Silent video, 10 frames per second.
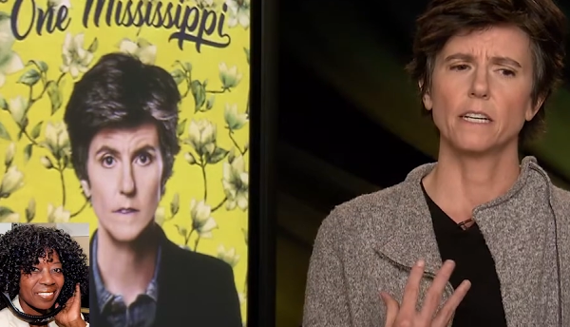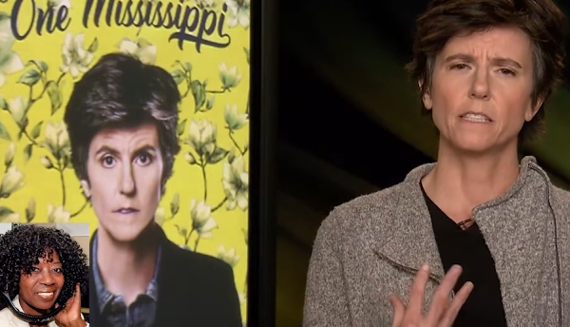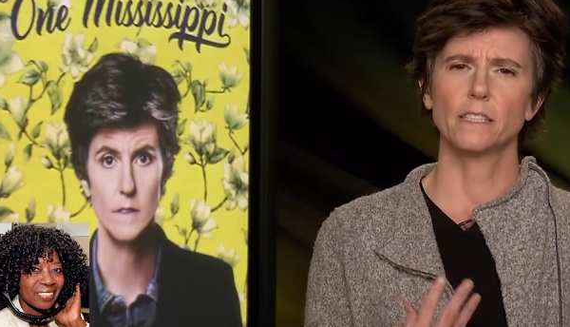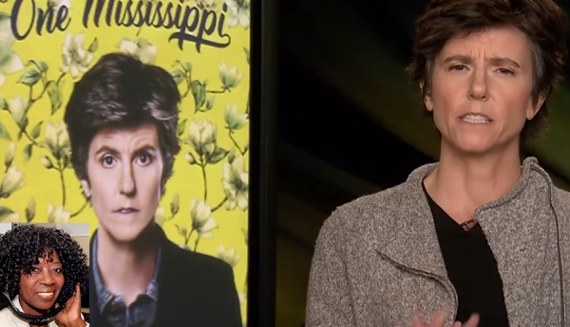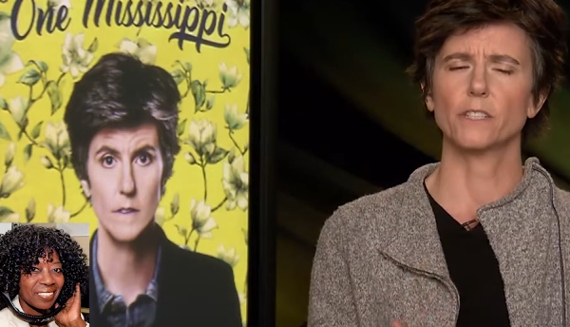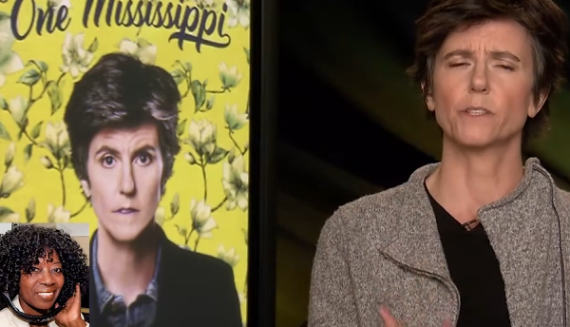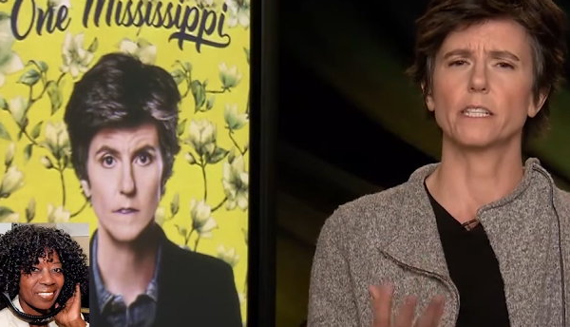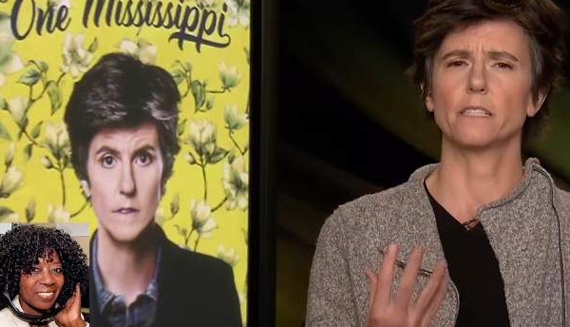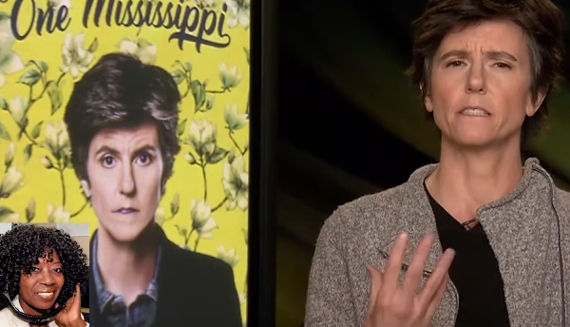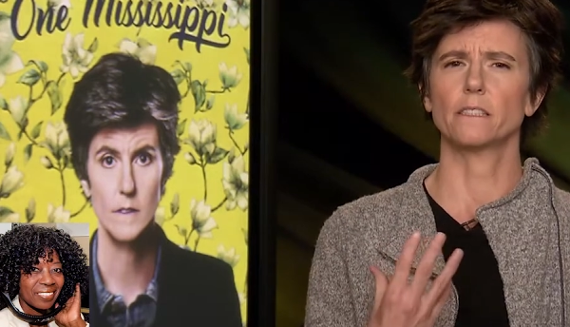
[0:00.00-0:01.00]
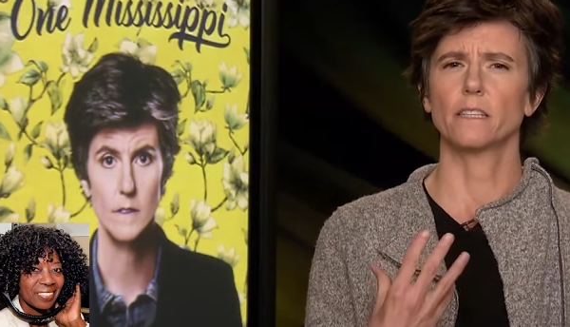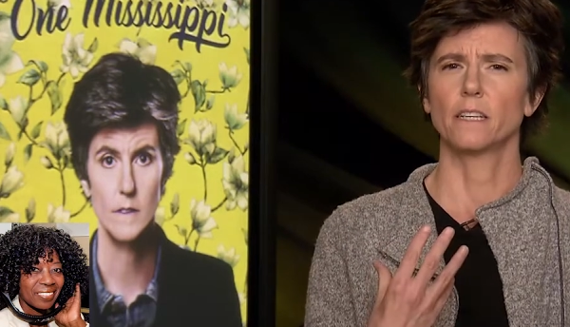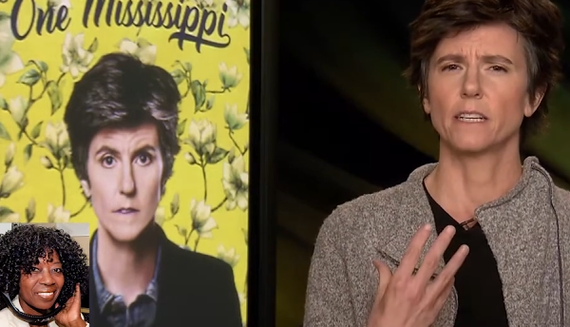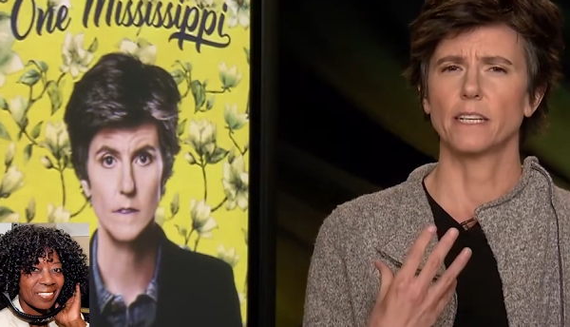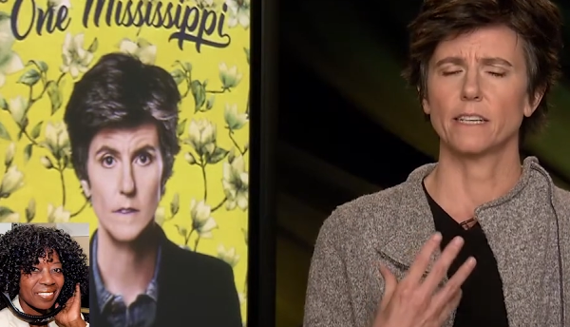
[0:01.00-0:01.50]
Speaker 1: series
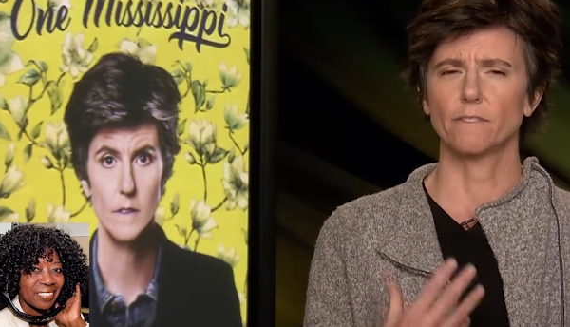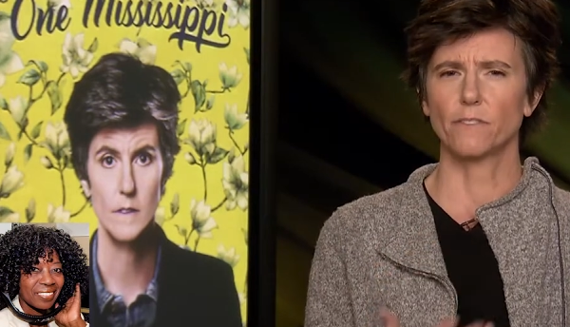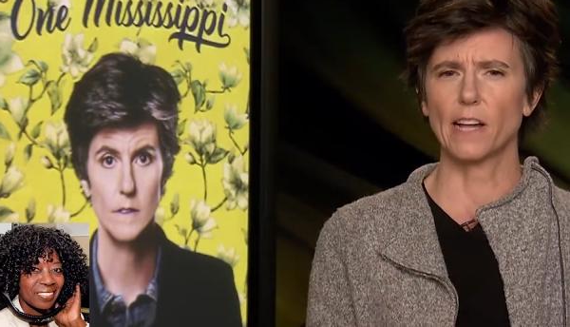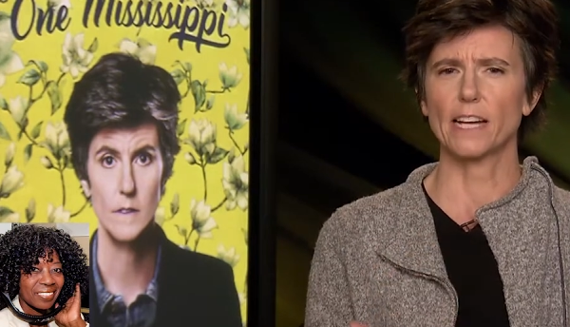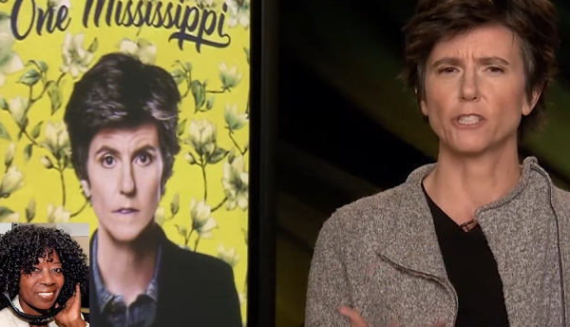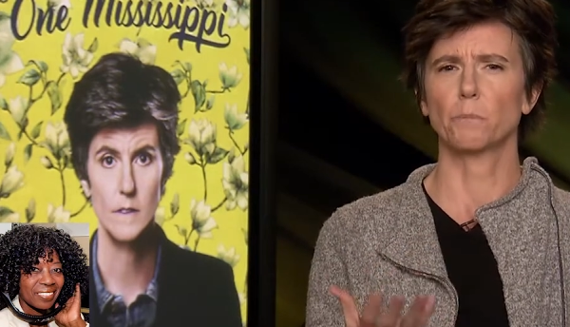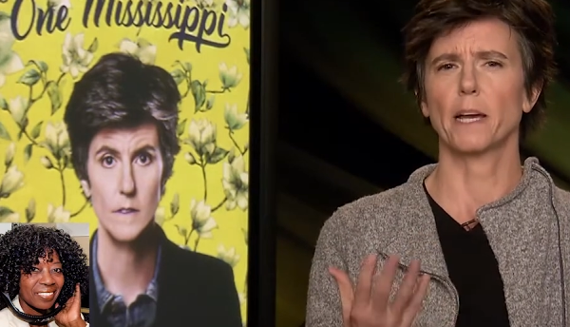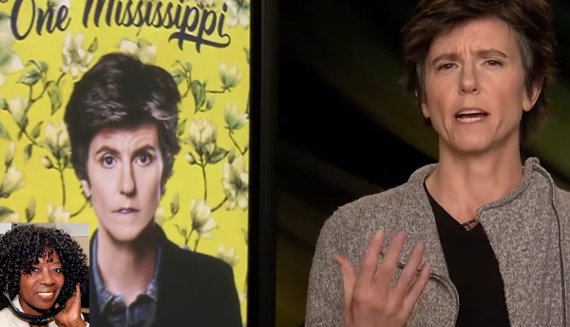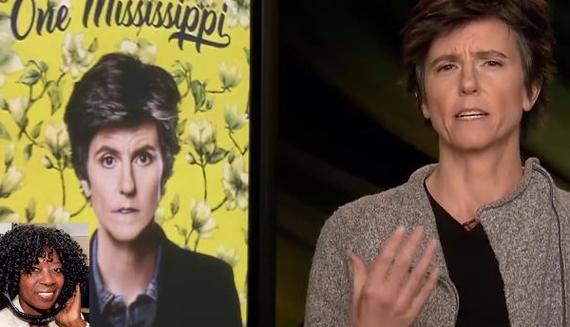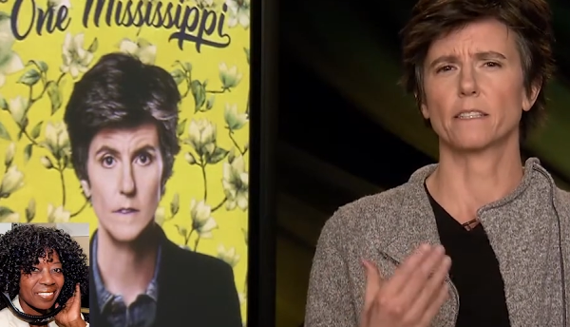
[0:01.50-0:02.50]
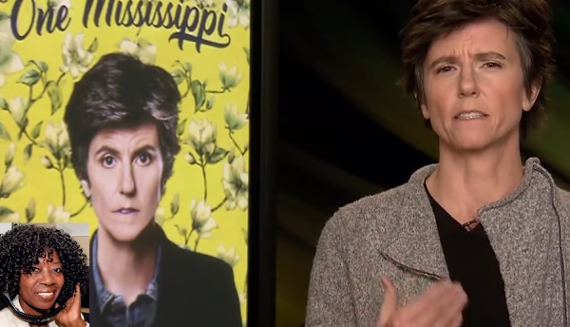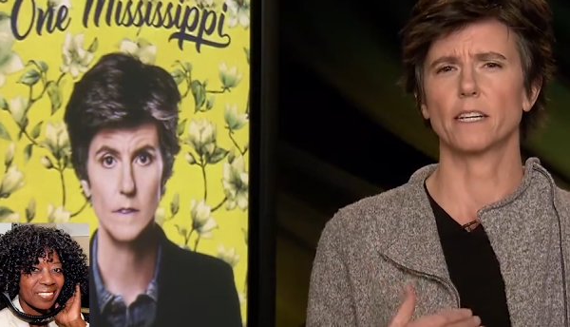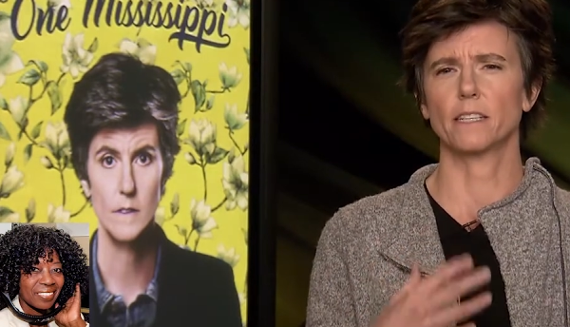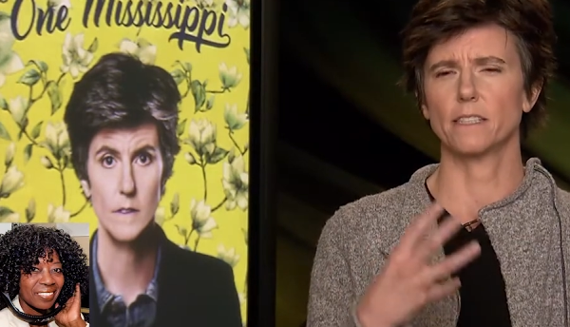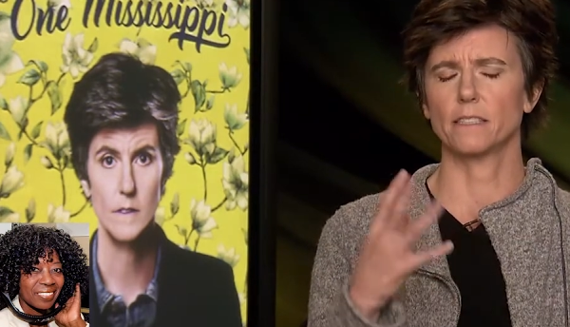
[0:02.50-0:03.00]
in flashbacks
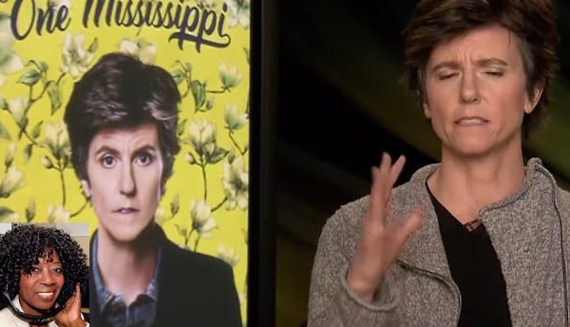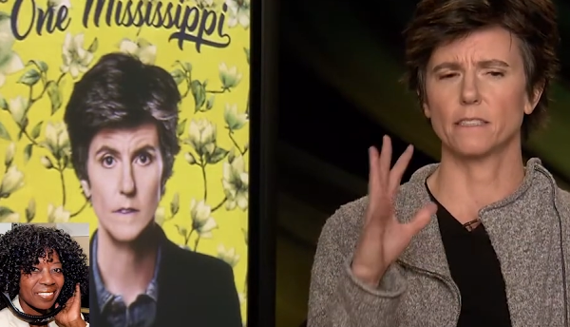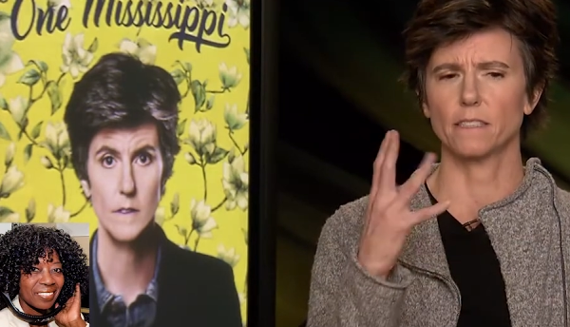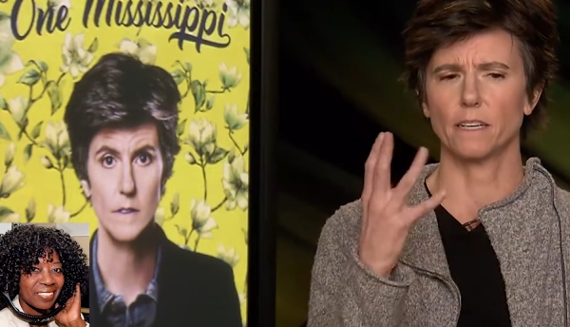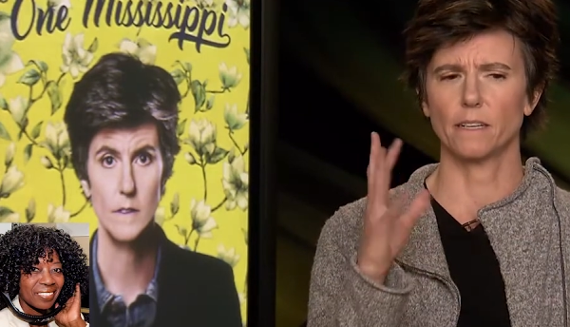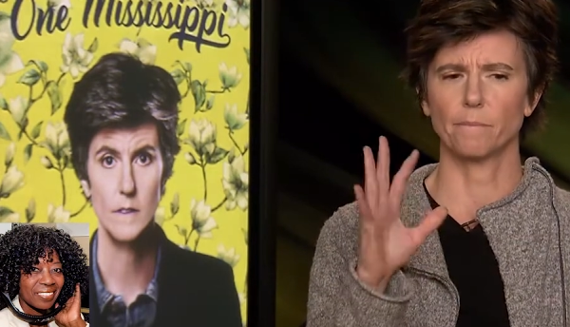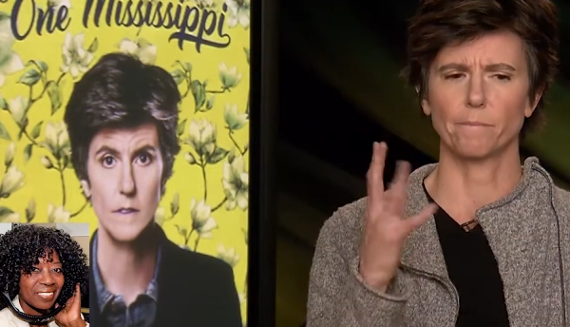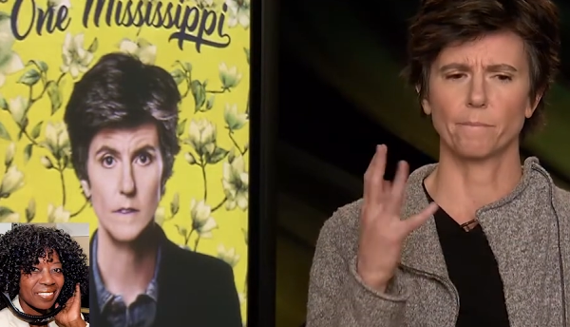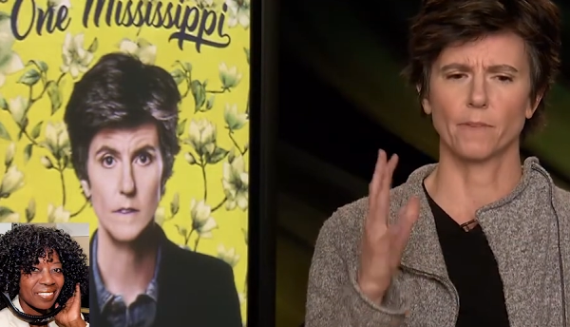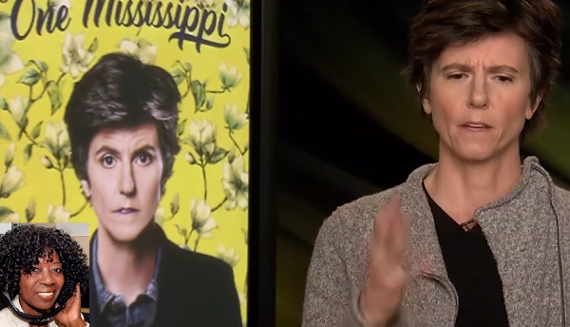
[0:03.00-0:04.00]
and in um,